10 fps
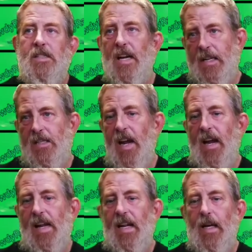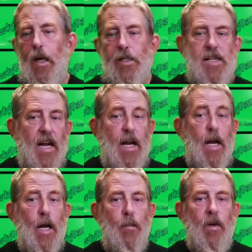dictating a
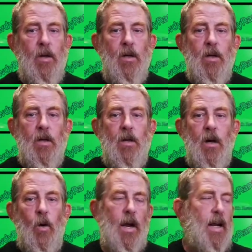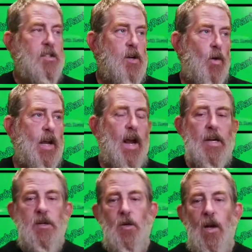time, okay, it's
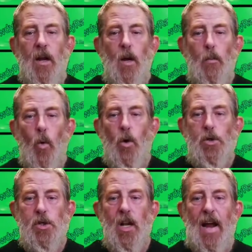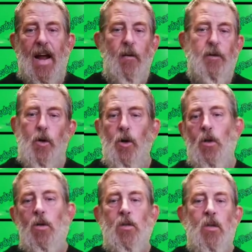okay to get an abortion after